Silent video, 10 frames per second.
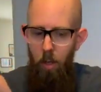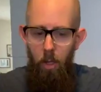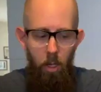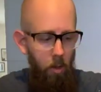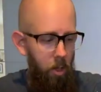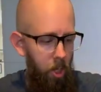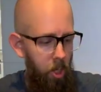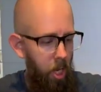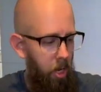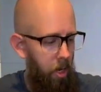And then you
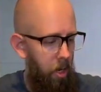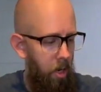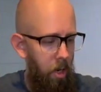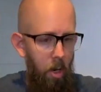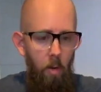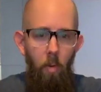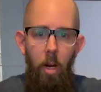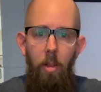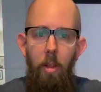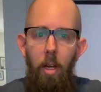just set it
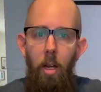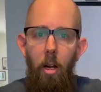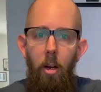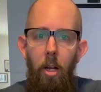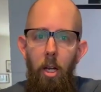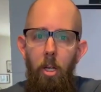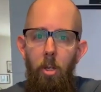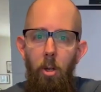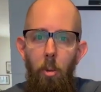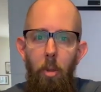right there,
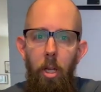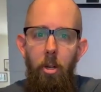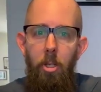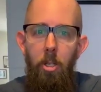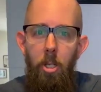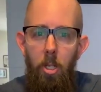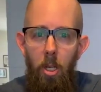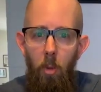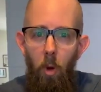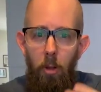and so your players can
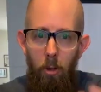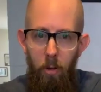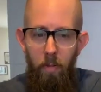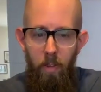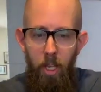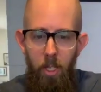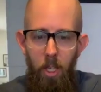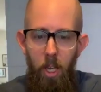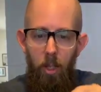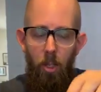see what they're going to face
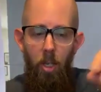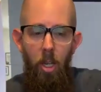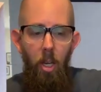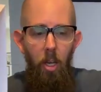against.